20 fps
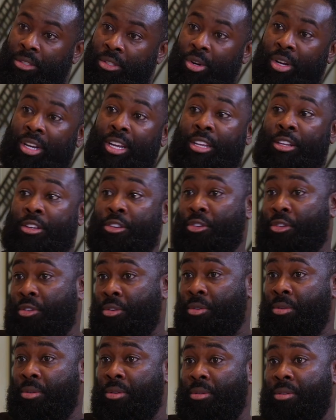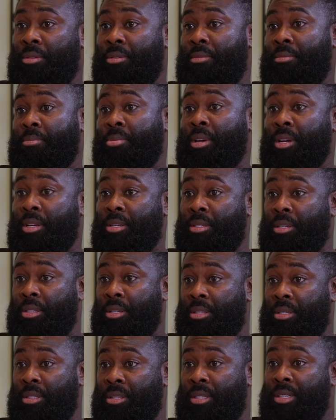You got to let the new
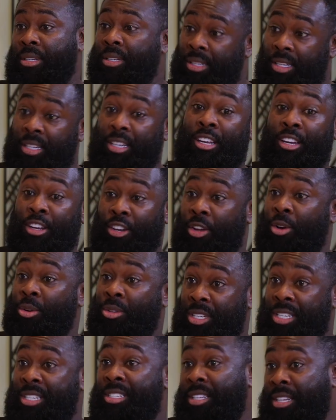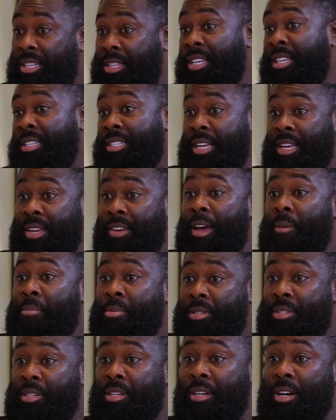person know these are the things that
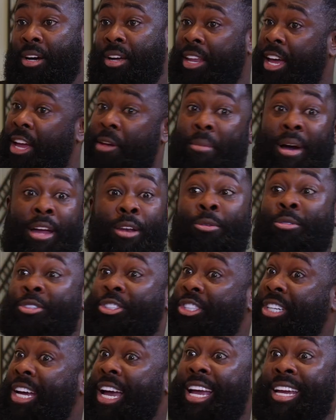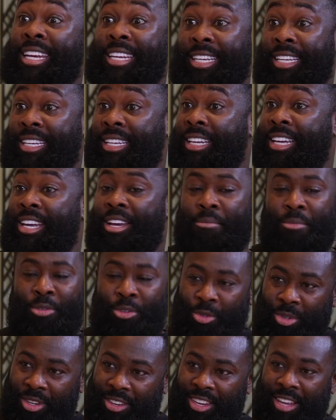happened to the car. Now it might look shiny, but
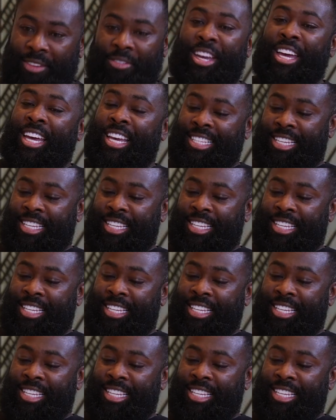you can never.